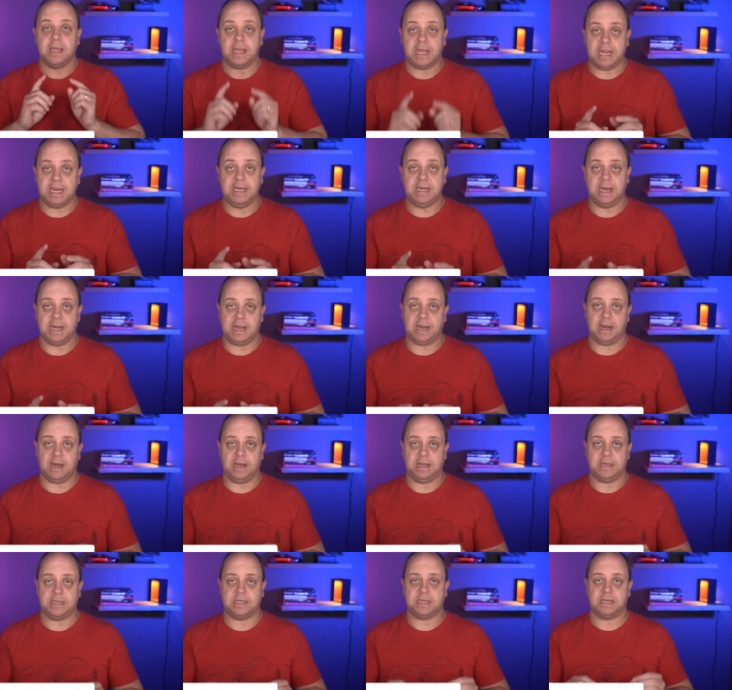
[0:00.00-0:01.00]
in the
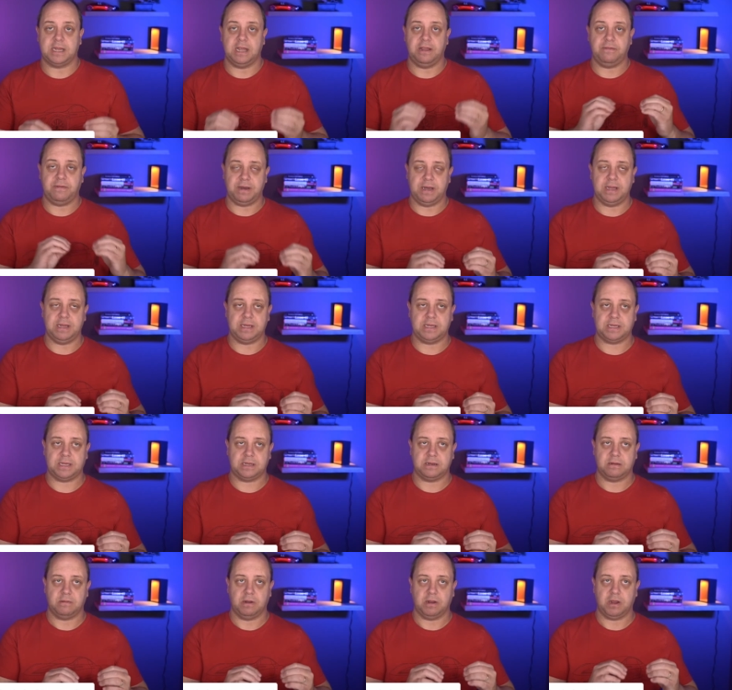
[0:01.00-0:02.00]
Netherlands if it
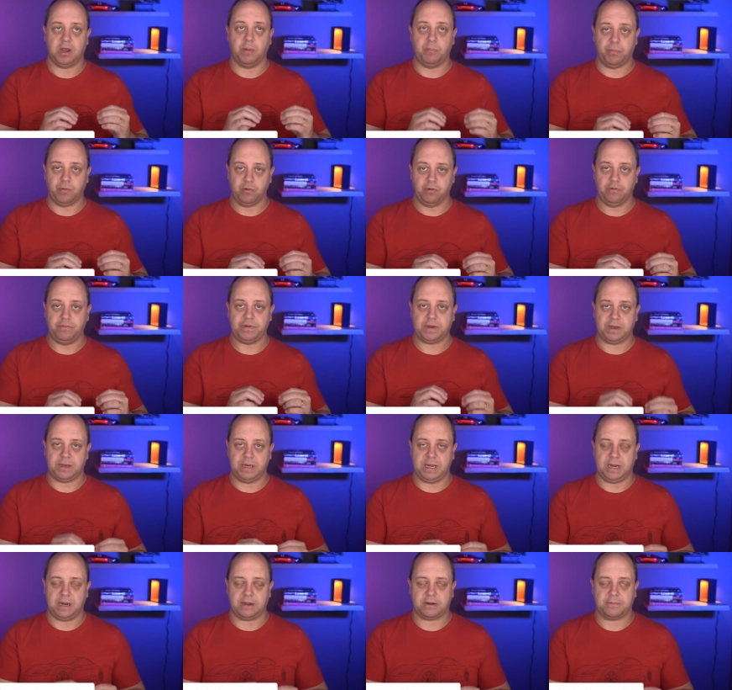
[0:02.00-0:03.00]
is approved
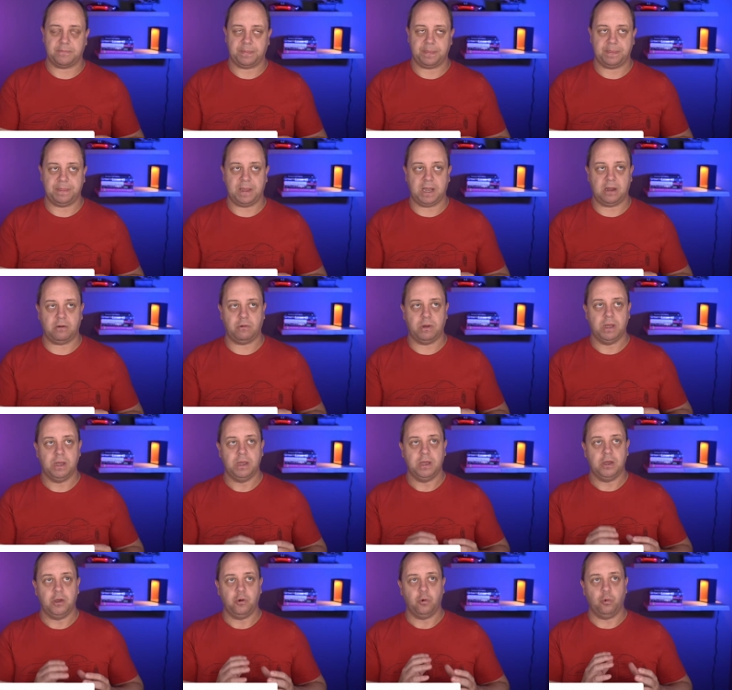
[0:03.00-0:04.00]
there. Now,
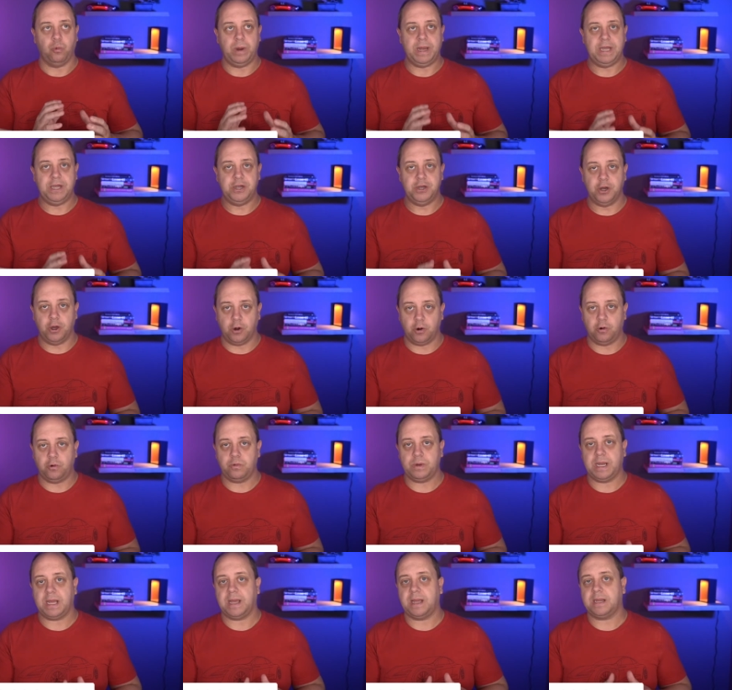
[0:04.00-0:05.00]
we
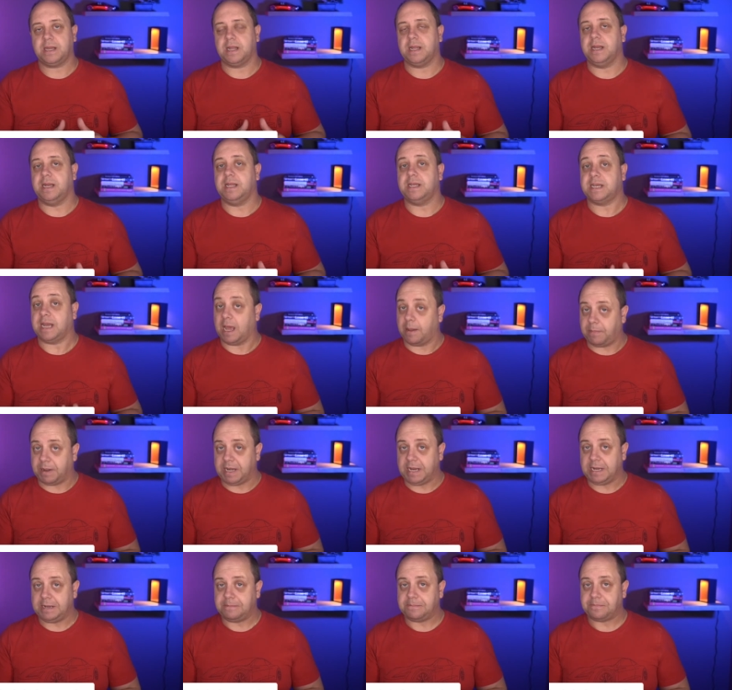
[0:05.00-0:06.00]
know that it is
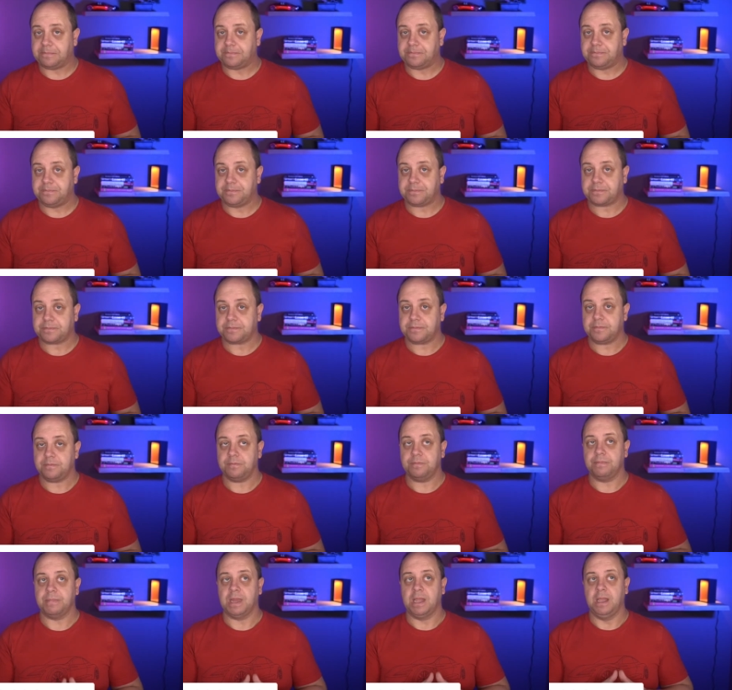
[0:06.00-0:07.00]
happening.
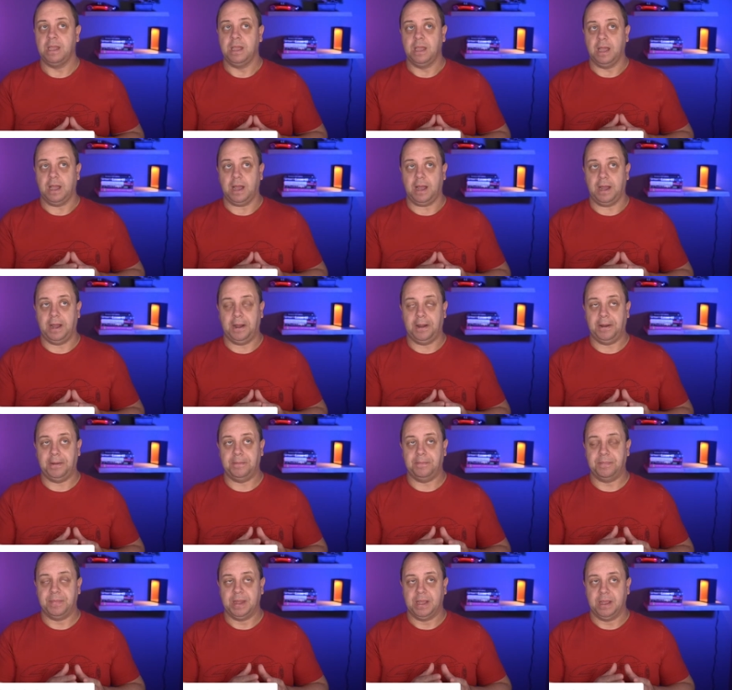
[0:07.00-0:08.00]

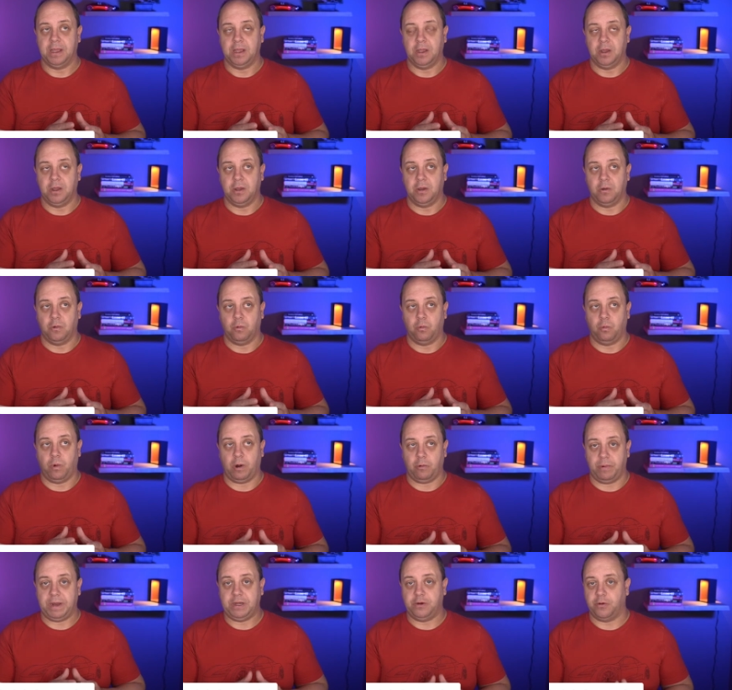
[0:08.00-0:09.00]
Um,
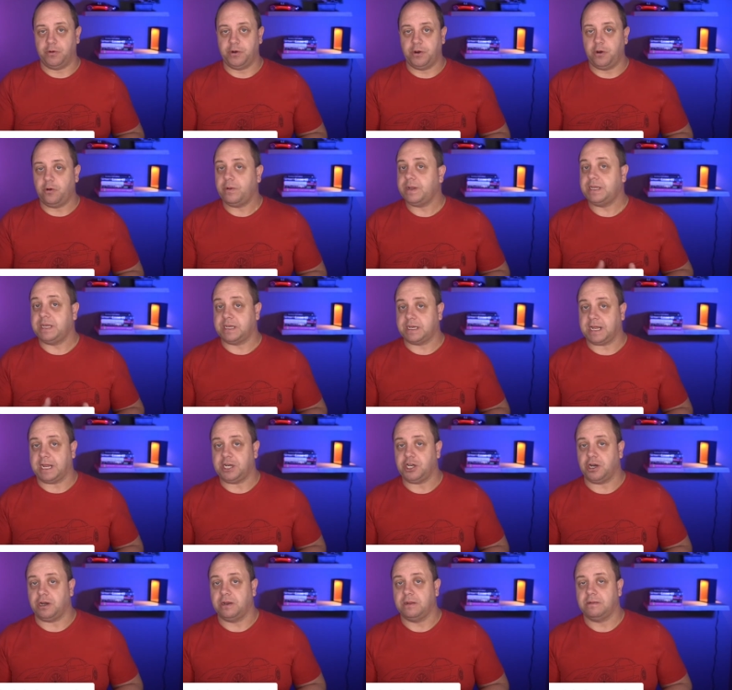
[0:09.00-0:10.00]
what we don't know is the
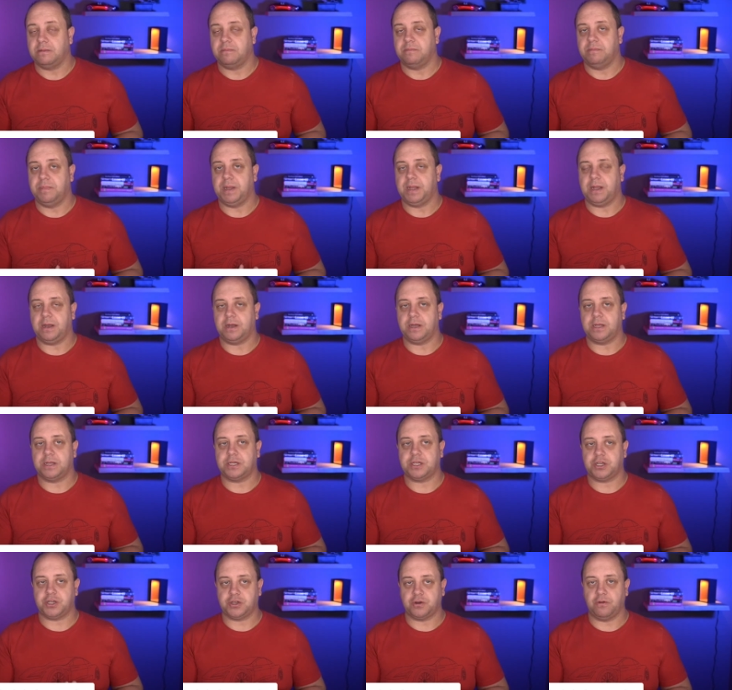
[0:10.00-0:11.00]
schedule
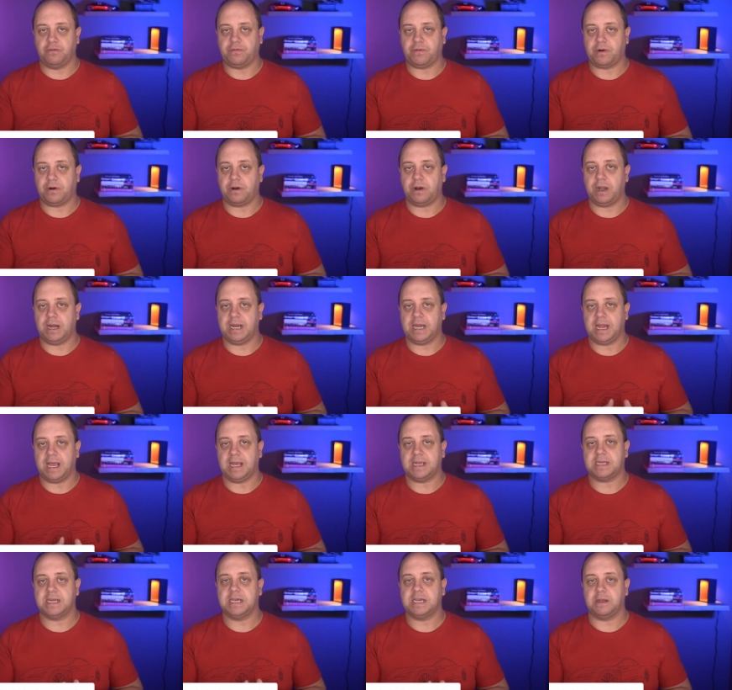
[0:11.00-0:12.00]
because so far it
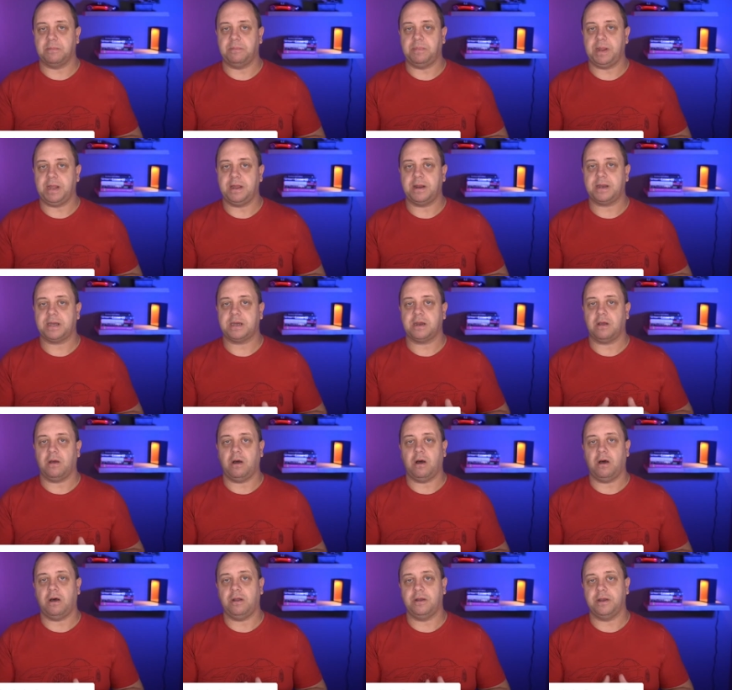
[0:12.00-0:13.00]
hasn't appeared
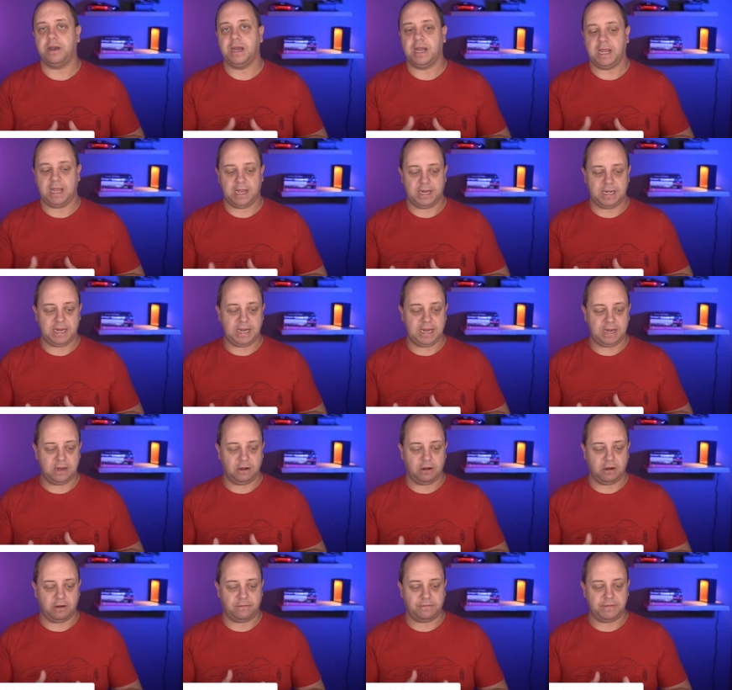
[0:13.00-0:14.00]
on any
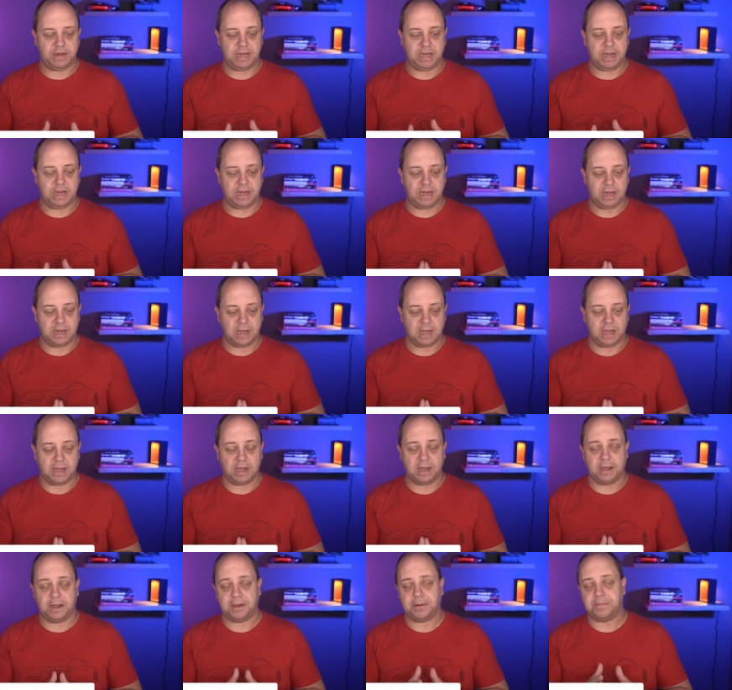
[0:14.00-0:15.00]
of the
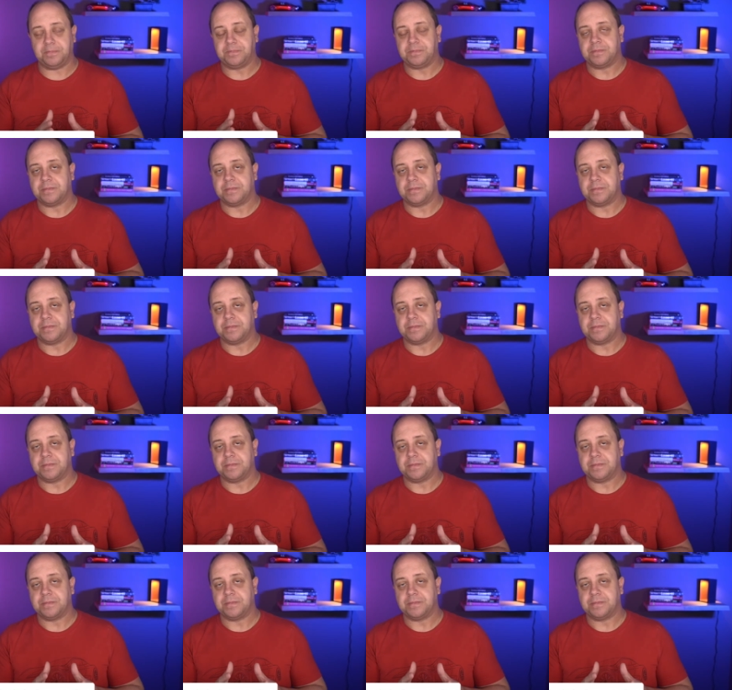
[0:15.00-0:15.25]
uh,